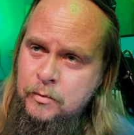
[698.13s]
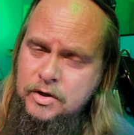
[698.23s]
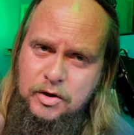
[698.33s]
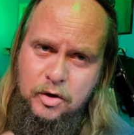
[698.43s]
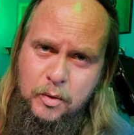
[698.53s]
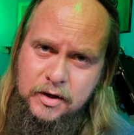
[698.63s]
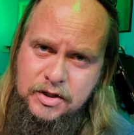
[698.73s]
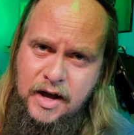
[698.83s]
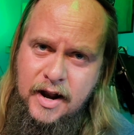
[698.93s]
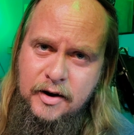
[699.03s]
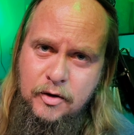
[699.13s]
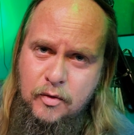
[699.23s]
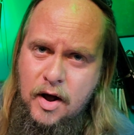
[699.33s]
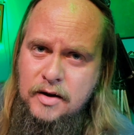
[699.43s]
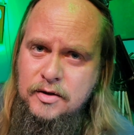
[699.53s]
So quick shout out to
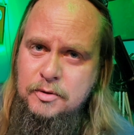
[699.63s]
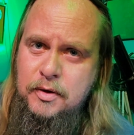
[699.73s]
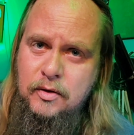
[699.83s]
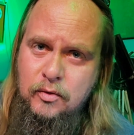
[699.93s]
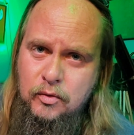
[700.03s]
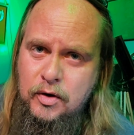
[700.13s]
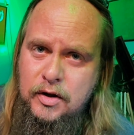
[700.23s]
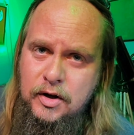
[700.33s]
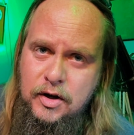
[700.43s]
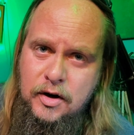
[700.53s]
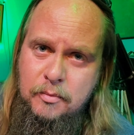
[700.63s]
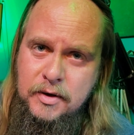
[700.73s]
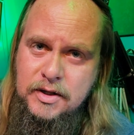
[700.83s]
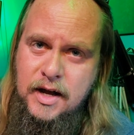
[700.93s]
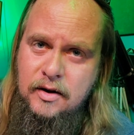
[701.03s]
Ross, who's been really good on my
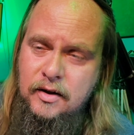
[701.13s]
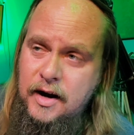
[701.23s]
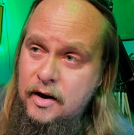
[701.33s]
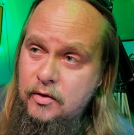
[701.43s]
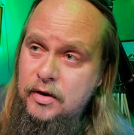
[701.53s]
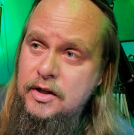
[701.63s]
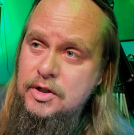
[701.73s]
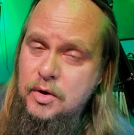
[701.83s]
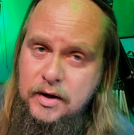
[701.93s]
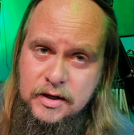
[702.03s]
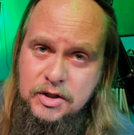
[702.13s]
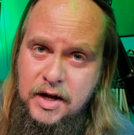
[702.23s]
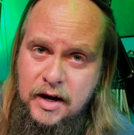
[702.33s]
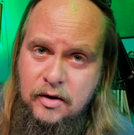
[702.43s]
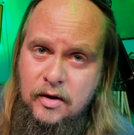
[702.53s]
channel, and I really enjoy his
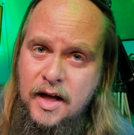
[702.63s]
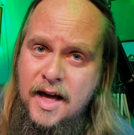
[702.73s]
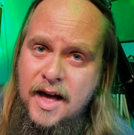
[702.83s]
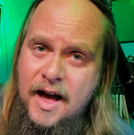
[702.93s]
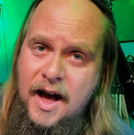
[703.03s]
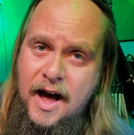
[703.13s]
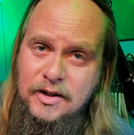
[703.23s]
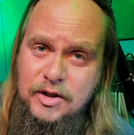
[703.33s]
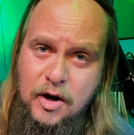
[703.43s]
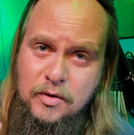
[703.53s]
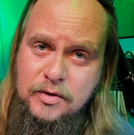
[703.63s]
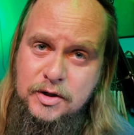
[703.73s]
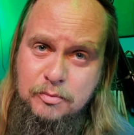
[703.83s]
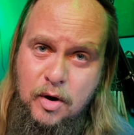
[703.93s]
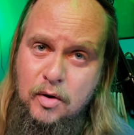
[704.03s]
channel. I don't
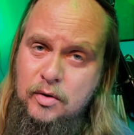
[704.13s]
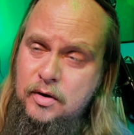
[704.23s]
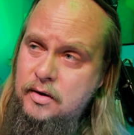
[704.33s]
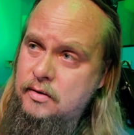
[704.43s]
smoke